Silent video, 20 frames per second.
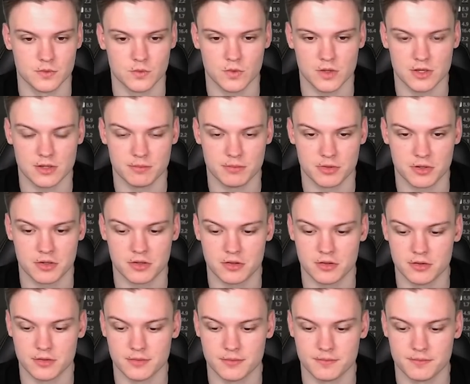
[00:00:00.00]
Win the
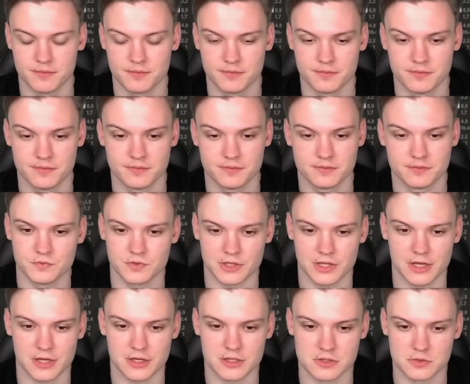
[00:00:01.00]
pawn.
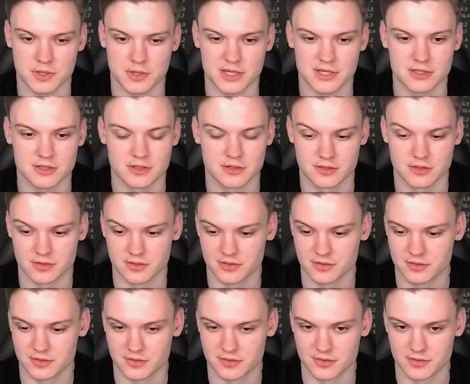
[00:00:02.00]
King is weak.
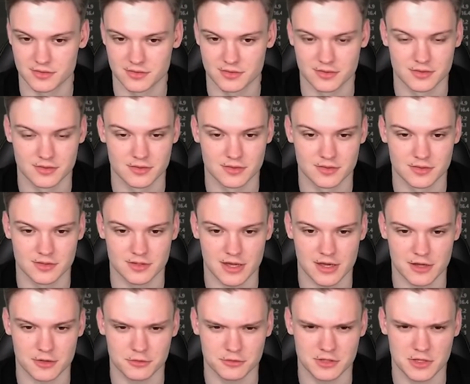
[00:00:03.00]

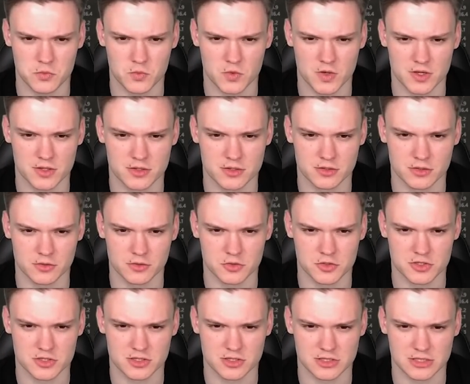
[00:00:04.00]
Yeah, rook d1, could
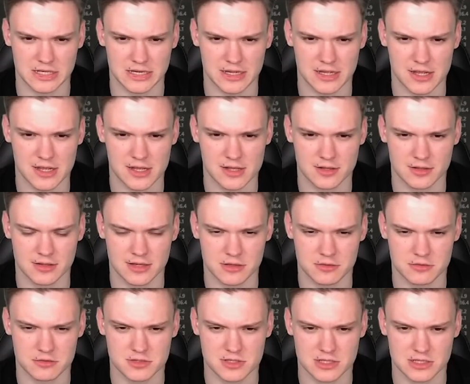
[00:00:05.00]
just trade, take
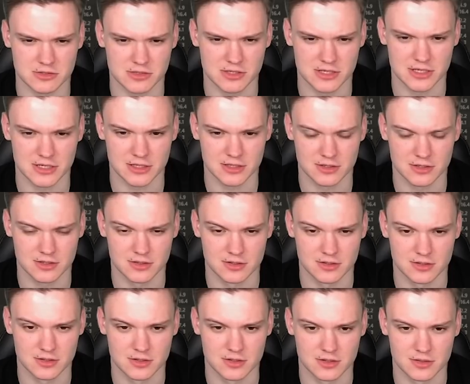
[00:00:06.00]
on c3.
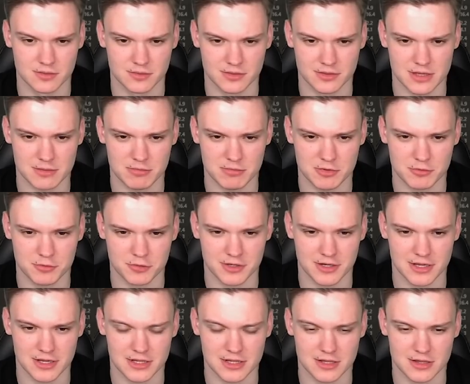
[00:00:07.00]
Knight b4,
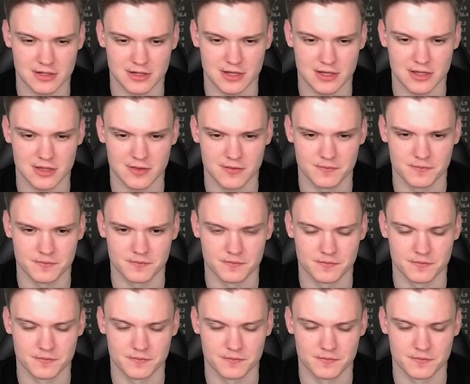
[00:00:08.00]
93.